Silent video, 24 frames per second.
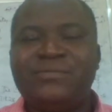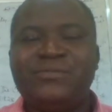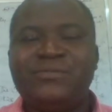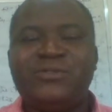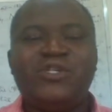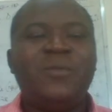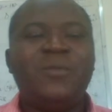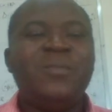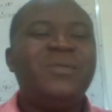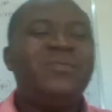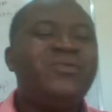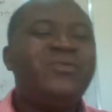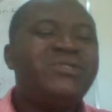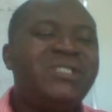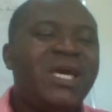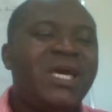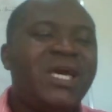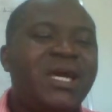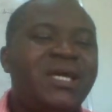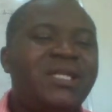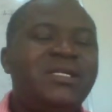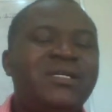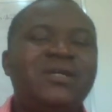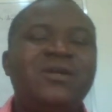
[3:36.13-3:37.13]
Some people
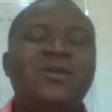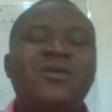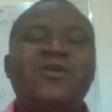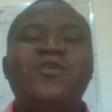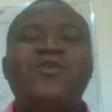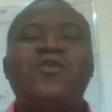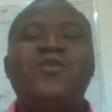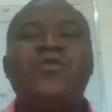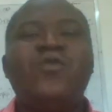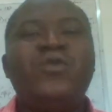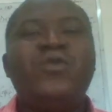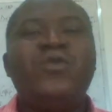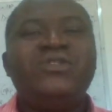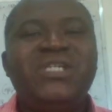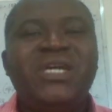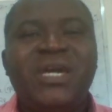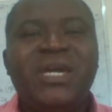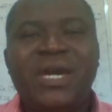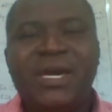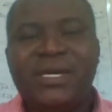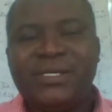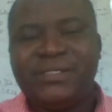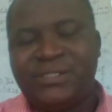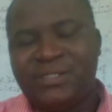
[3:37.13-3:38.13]
said
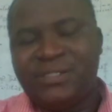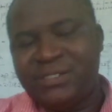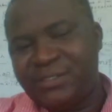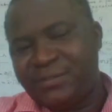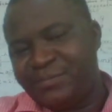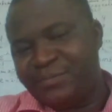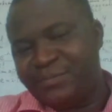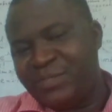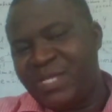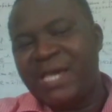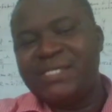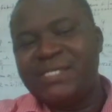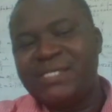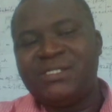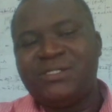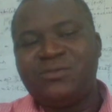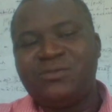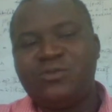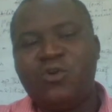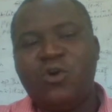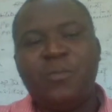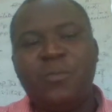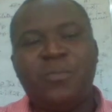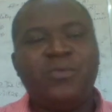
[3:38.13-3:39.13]
O.J.S, that is
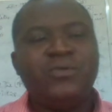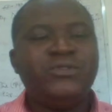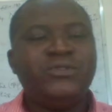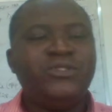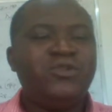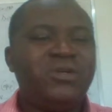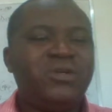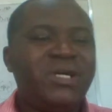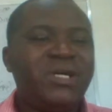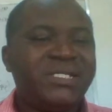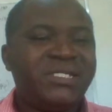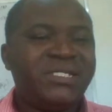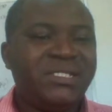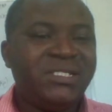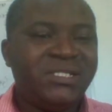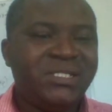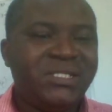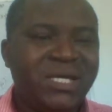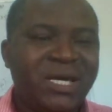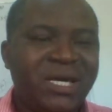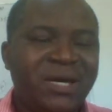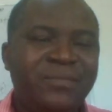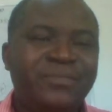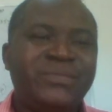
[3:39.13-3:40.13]
Open Journal
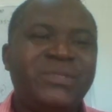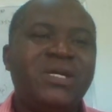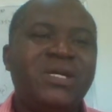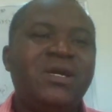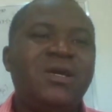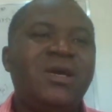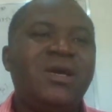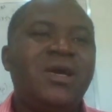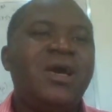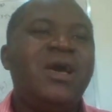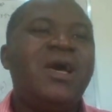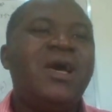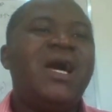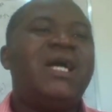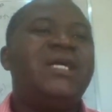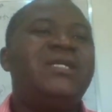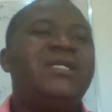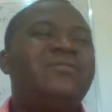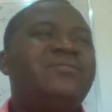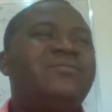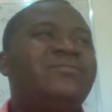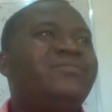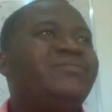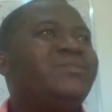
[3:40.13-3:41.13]
System,
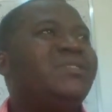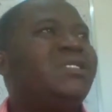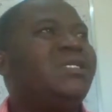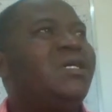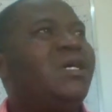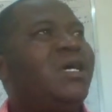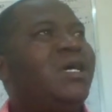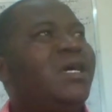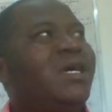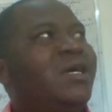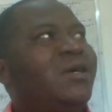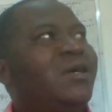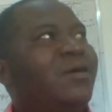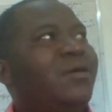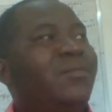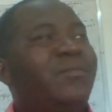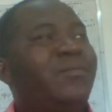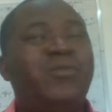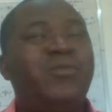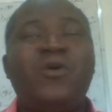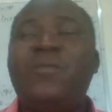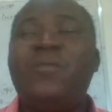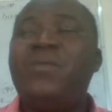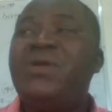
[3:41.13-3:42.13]
and
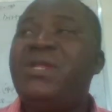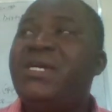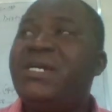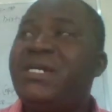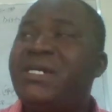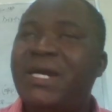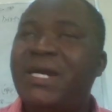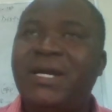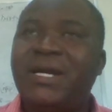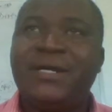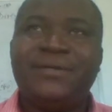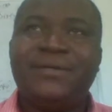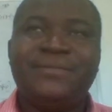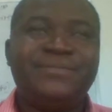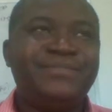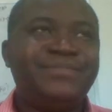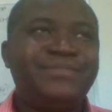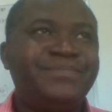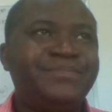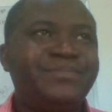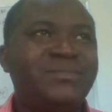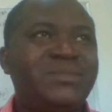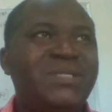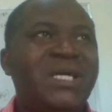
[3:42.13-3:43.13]
public,
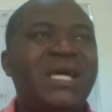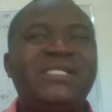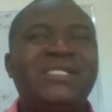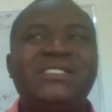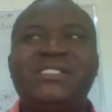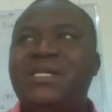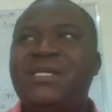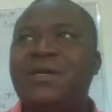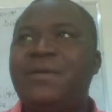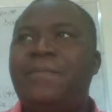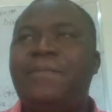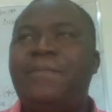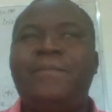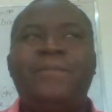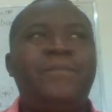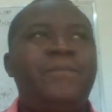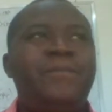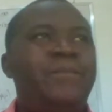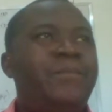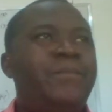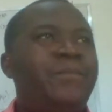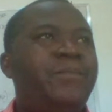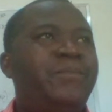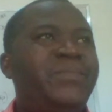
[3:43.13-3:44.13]
that's the
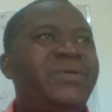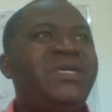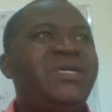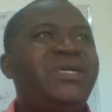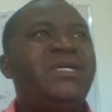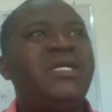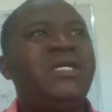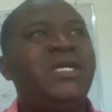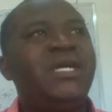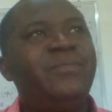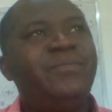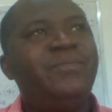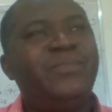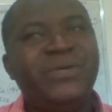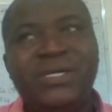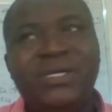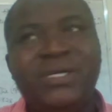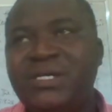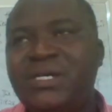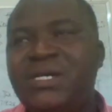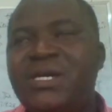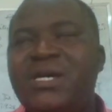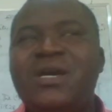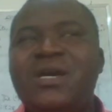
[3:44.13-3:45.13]
PKP,
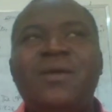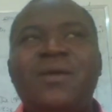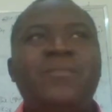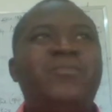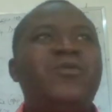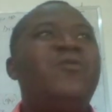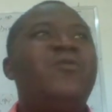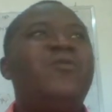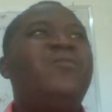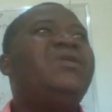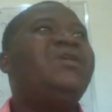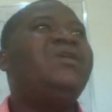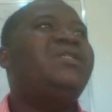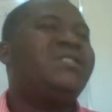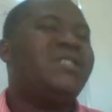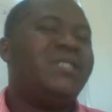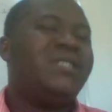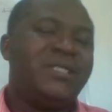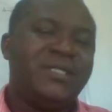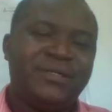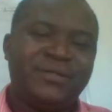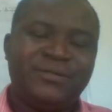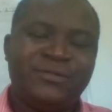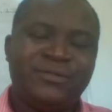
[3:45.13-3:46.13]
Public
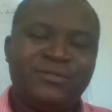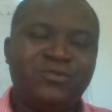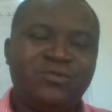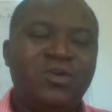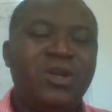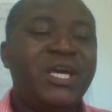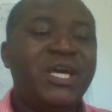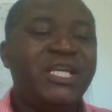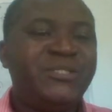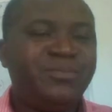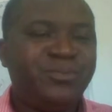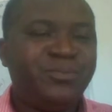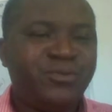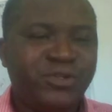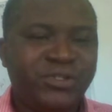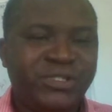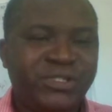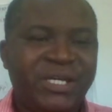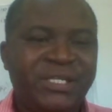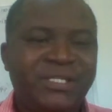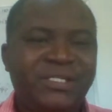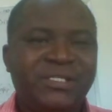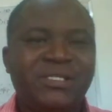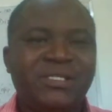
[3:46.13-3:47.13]
Knowledge Project,